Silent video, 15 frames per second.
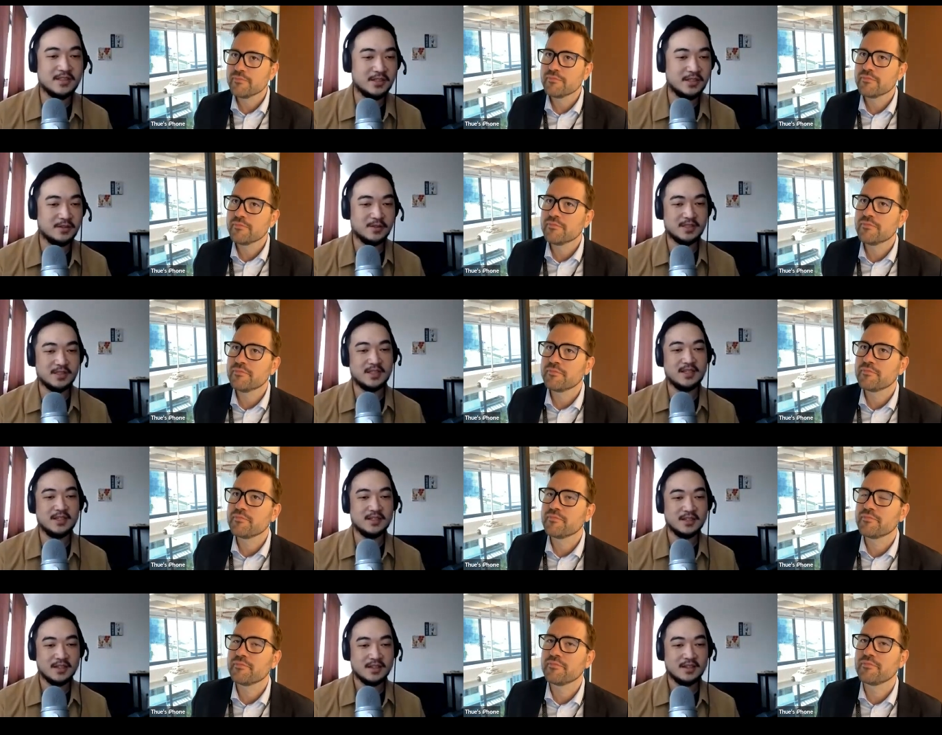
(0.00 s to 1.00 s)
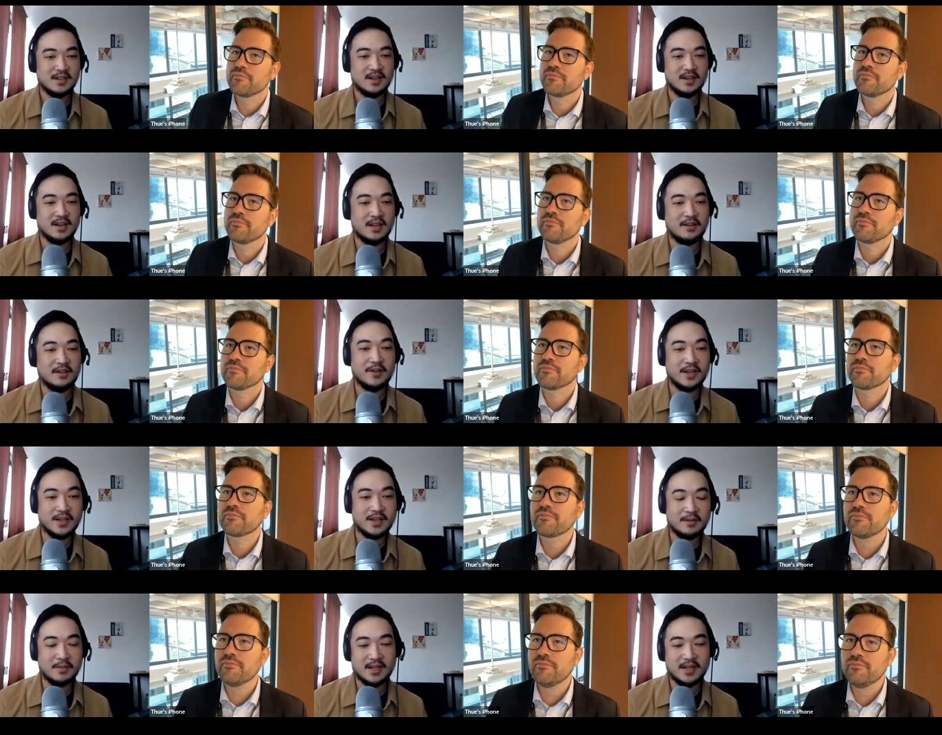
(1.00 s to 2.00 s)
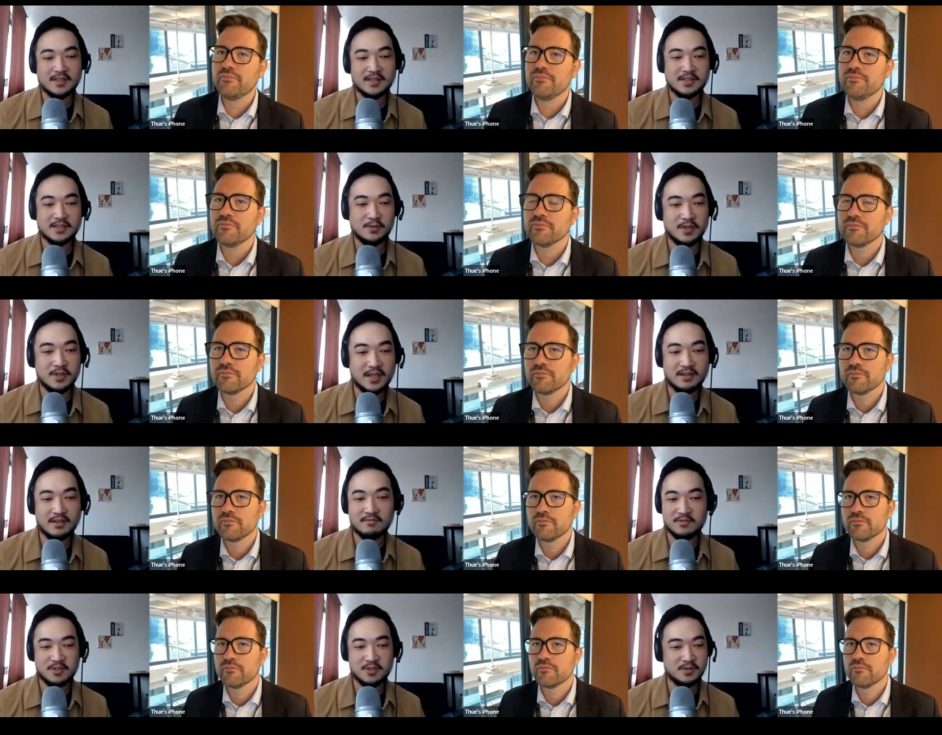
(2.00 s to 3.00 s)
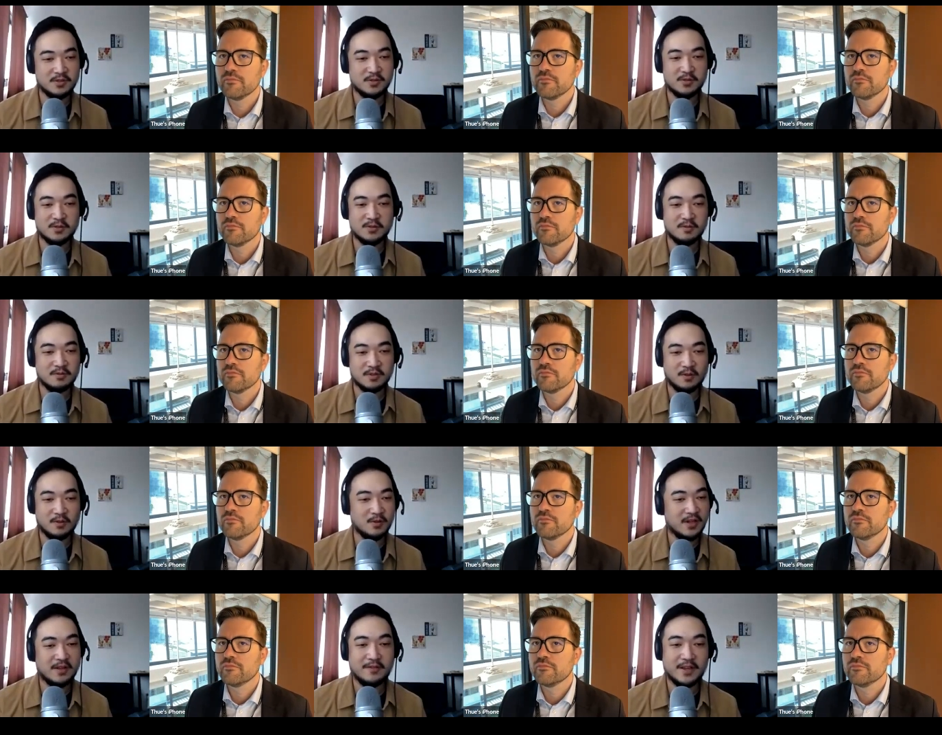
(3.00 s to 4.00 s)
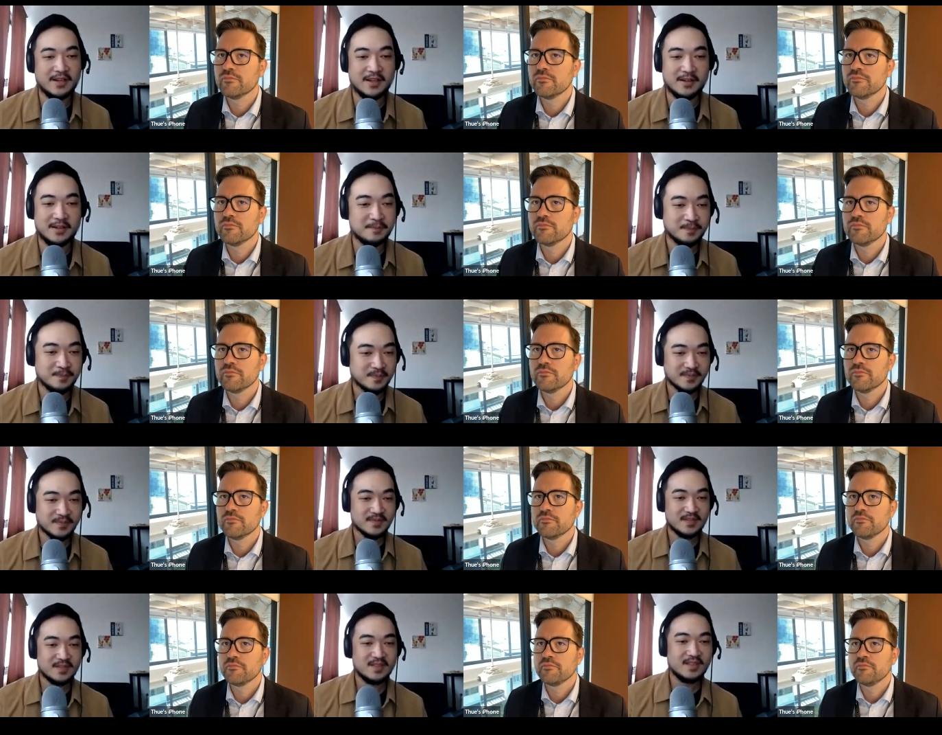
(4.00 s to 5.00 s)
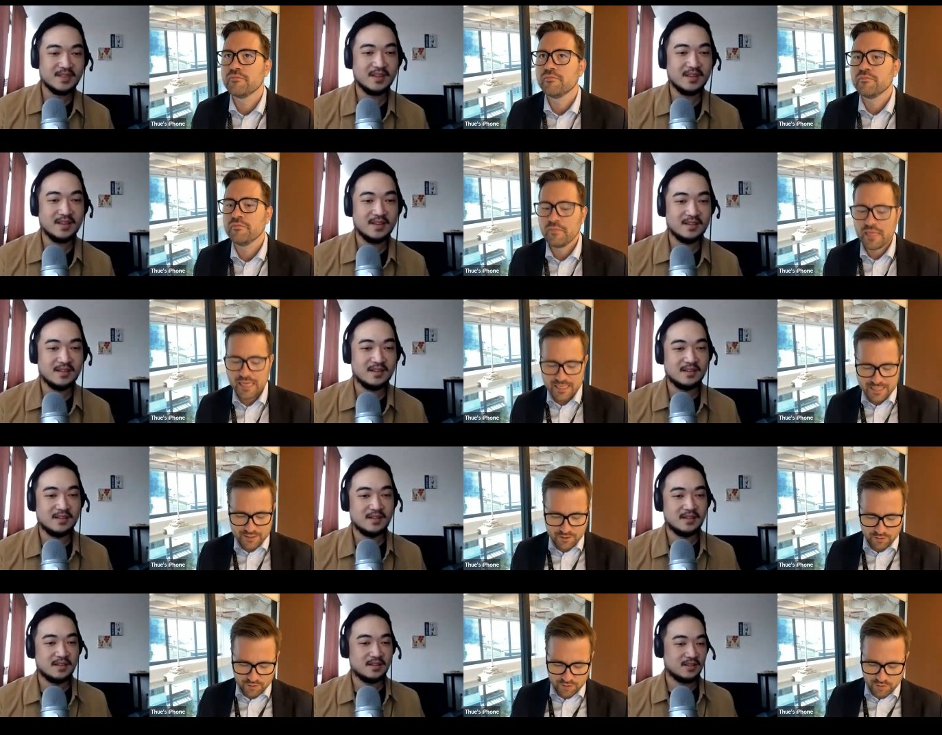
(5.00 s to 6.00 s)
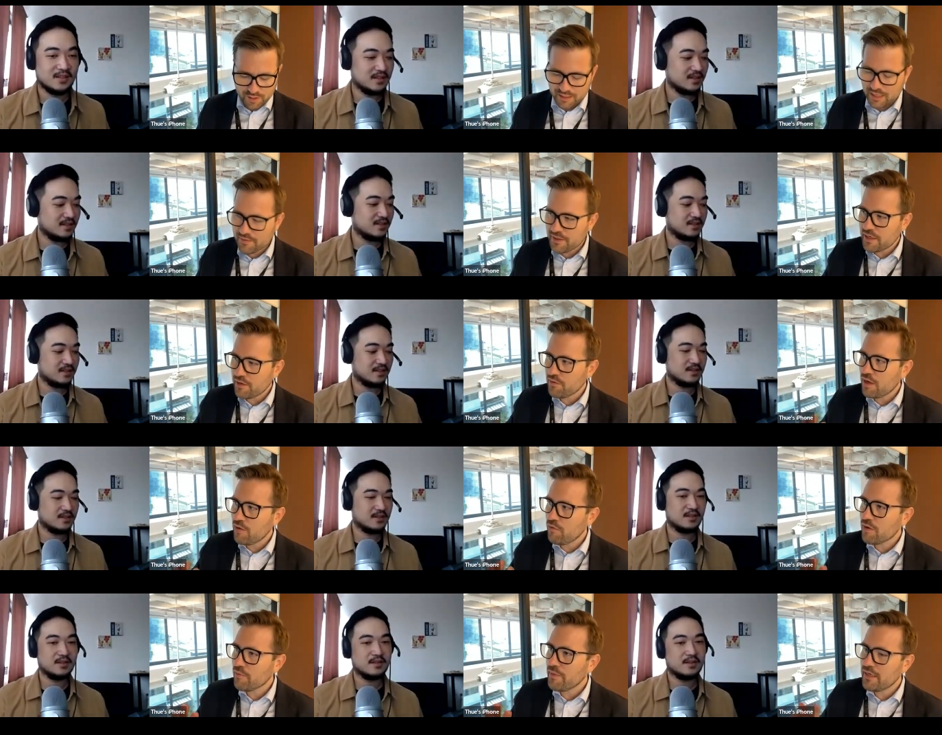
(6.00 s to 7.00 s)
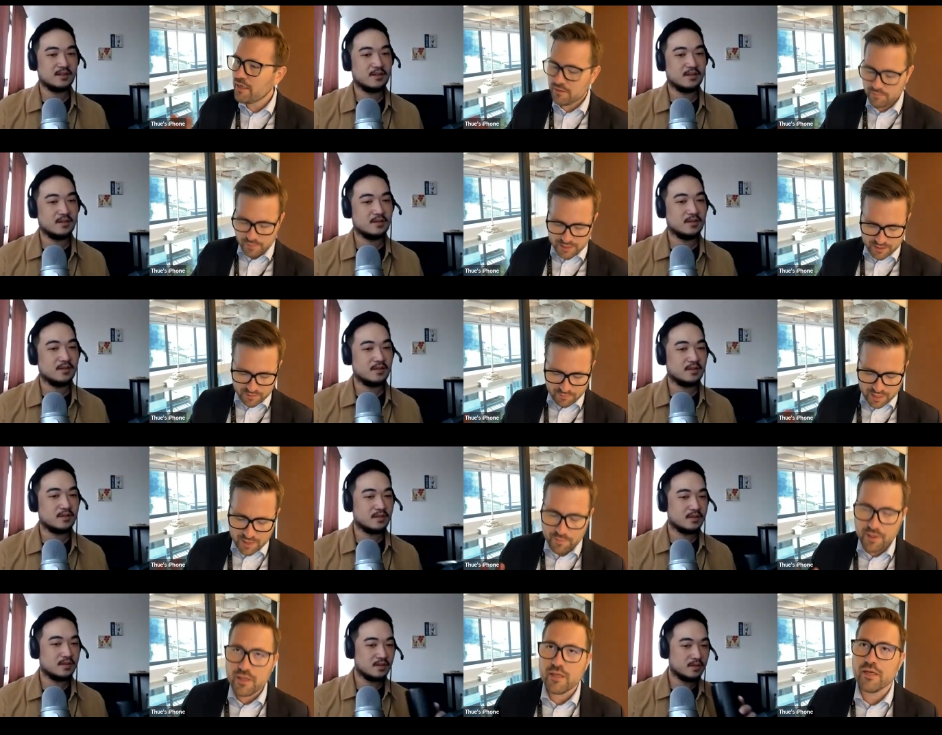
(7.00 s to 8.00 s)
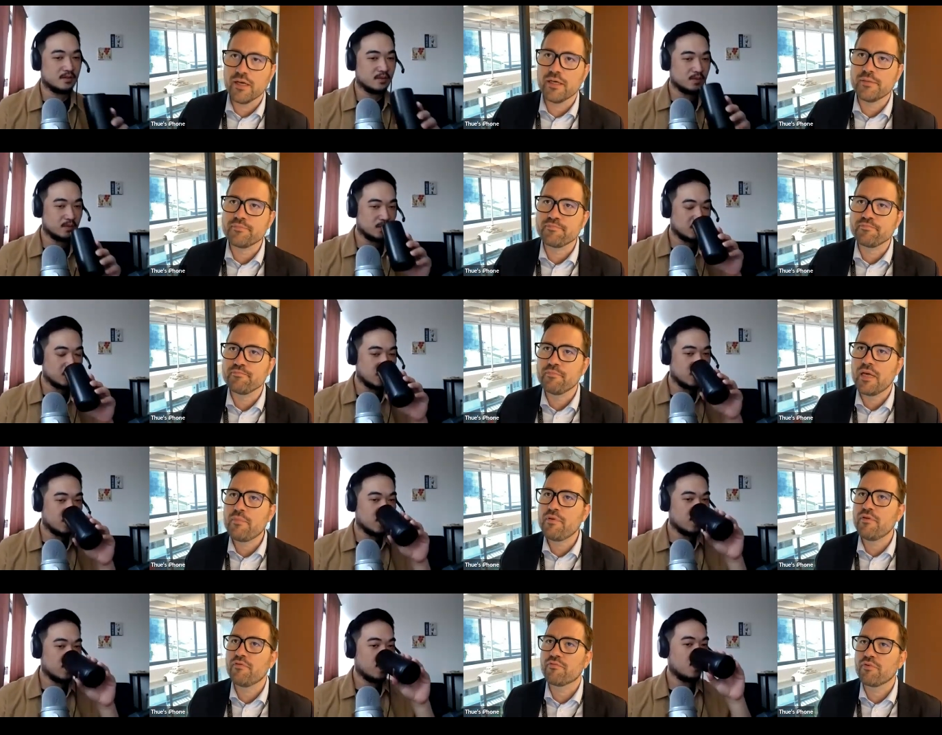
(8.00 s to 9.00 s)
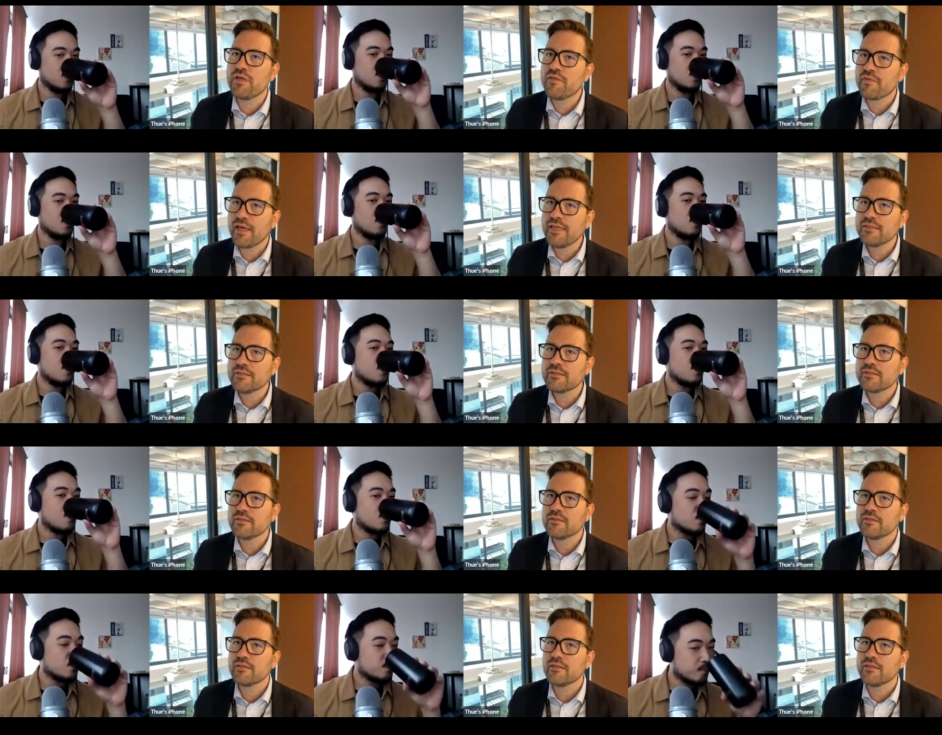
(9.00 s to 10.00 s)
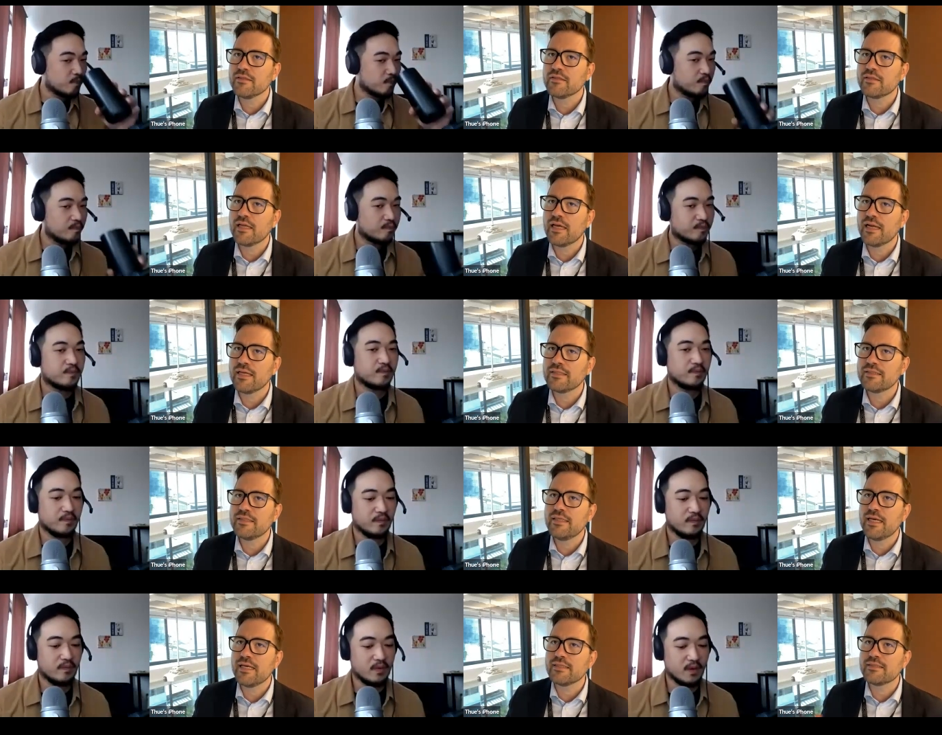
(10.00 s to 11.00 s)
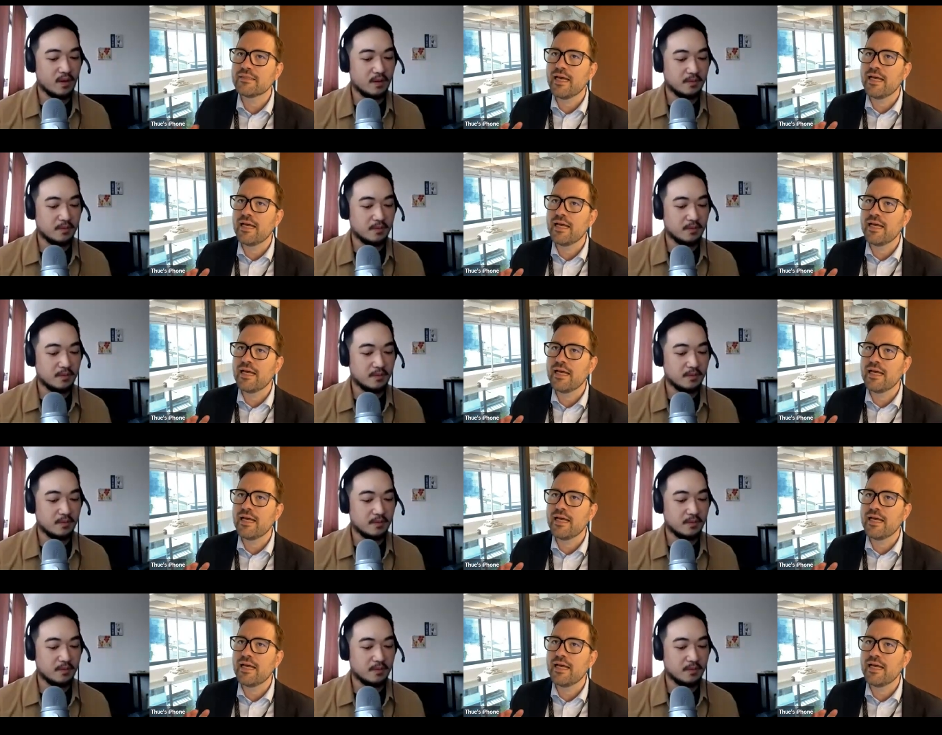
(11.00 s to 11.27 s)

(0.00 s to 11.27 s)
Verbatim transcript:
Speaker 1: do you see uh, in Vietnam that is unique to only Vietnam?
Speaker 2: Yeah, so, so I think I, I want to mention maybe um, maybe three things mm. that I see as